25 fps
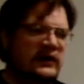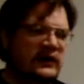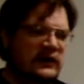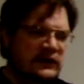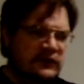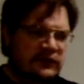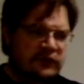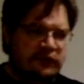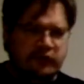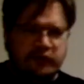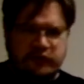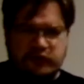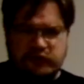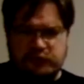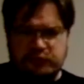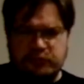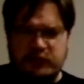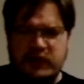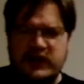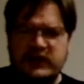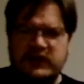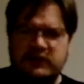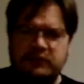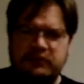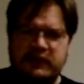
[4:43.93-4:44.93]
to explain
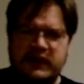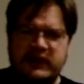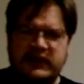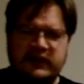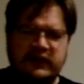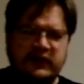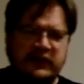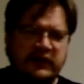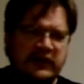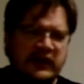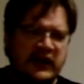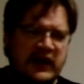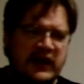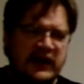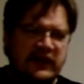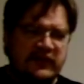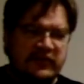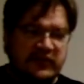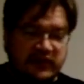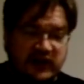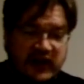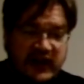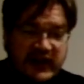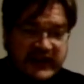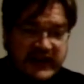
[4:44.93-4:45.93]
it better than
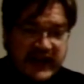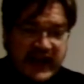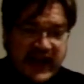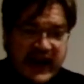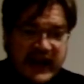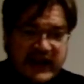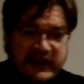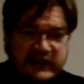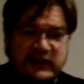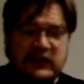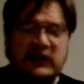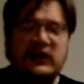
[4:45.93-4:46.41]
I can,